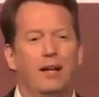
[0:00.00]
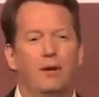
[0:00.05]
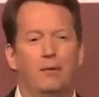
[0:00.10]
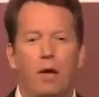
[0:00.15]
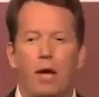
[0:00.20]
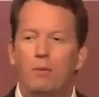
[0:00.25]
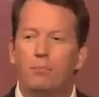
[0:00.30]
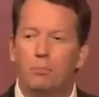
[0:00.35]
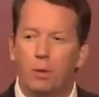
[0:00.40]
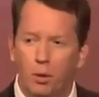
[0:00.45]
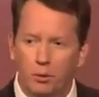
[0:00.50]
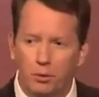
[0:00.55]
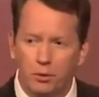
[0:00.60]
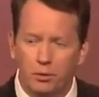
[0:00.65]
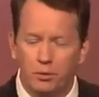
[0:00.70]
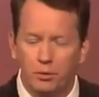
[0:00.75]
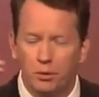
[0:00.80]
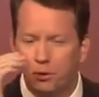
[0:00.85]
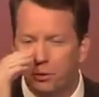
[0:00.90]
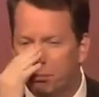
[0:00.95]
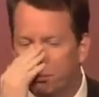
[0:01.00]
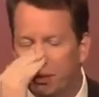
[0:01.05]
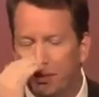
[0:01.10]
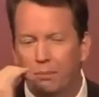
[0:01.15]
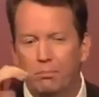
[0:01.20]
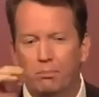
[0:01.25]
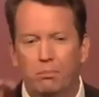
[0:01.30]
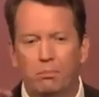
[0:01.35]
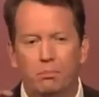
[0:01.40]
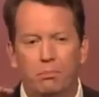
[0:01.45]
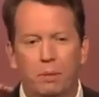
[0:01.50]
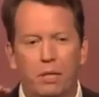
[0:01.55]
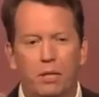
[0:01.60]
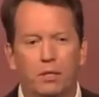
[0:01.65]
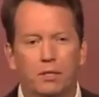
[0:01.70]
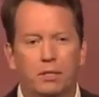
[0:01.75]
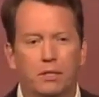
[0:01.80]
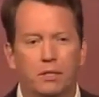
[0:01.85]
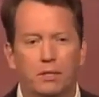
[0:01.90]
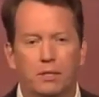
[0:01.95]
And both are true, but
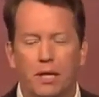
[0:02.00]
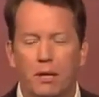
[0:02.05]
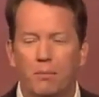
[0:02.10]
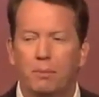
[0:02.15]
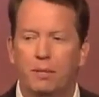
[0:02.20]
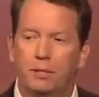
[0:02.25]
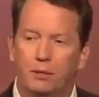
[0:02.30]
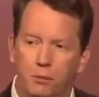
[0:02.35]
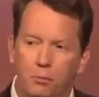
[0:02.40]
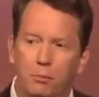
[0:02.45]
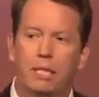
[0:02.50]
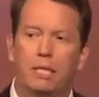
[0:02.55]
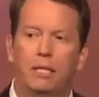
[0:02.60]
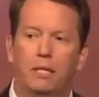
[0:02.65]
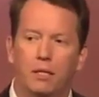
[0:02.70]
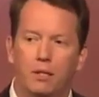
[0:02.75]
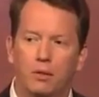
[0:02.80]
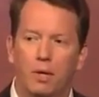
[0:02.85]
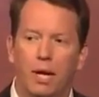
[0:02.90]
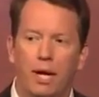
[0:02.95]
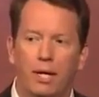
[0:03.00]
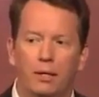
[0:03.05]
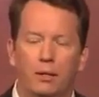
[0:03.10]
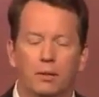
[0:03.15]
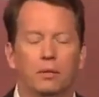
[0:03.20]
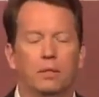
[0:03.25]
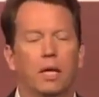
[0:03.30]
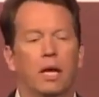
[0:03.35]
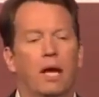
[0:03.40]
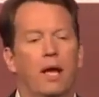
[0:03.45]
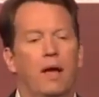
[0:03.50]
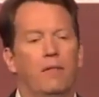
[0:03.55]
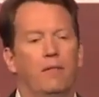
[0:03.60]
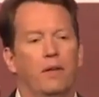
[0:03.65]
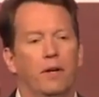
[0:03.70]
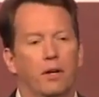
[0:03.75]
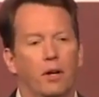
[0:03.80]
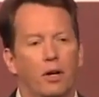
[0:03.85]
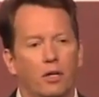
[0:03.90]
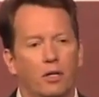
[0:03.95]
because there's some intermediate ground.
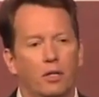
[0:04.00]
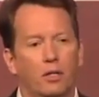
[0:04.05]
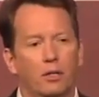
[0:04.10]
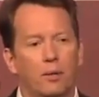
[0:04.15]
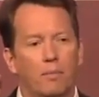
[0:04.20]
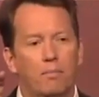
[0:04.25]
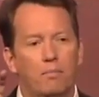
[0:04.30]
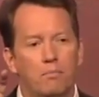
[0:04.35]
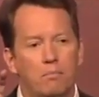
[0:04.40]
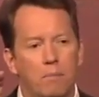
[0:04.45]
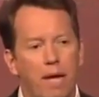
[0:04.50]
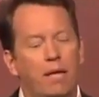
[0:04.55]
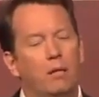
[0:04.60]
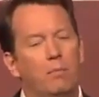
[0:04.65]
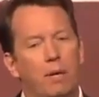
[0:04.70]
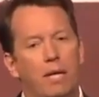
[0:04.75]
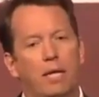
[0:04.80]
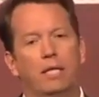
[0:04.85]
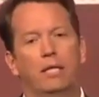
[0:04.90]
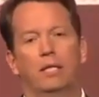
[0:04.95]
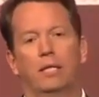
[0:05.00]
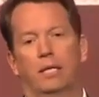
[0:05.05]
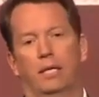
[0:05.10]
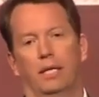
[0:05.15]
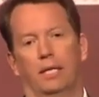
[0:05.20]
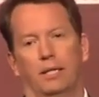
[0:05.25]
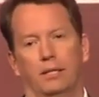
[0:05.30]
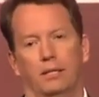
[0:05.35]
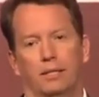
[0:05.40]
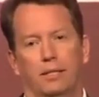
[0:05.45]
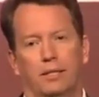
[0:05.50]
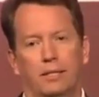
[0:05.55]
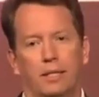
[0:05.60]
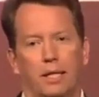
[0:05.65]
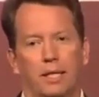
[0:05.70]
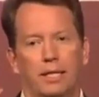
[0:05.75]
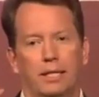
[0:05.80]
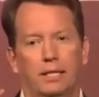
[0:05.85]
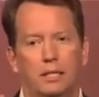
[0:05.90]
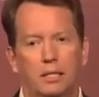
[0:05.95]
There are many, many things that
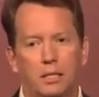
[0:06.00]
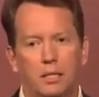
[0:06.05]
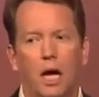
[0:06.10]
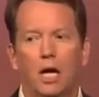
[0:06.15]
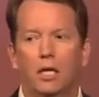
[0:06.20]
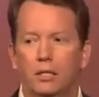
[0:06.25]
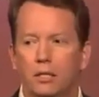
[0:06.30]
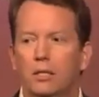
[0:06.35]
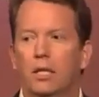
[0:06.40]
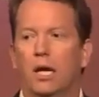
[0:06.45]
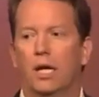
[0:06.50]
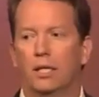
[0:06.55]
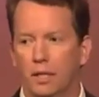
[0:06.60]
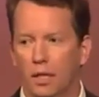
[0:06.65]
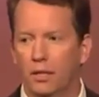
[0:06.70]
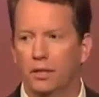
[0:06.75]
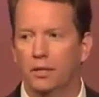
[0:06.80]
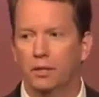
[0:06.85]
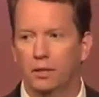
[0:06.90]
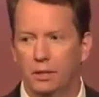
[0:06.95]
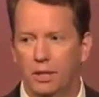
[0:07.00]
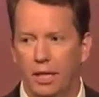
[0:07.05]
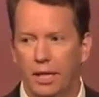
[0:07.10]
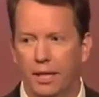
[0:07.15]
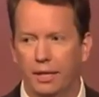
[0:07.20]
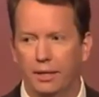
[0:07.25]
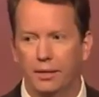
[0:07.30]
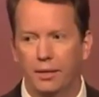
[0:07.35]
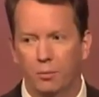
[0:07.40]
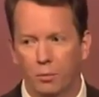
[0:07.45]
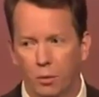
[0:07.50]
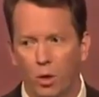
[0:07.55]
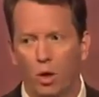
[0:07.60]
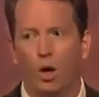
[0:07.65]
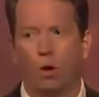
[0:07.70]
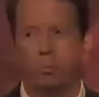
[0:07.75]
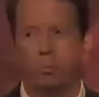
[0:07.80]
science does not understand, and we're